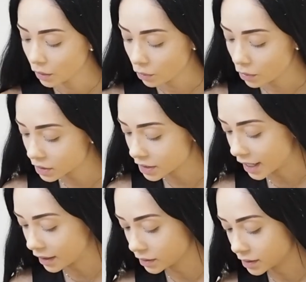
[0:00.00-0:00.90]
What
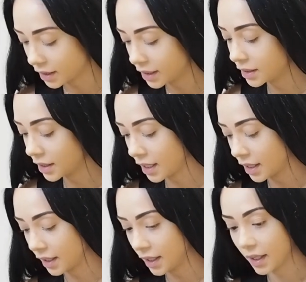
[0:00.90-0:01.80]
else is
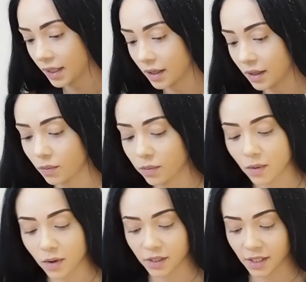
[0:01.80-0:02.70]
in here?
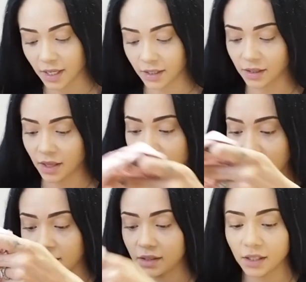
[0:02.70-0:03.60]
What is
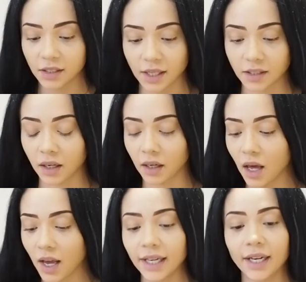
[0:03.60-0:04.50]
this? This has a
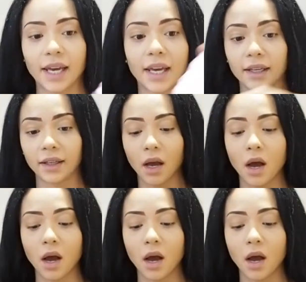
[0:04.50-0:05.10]
lining.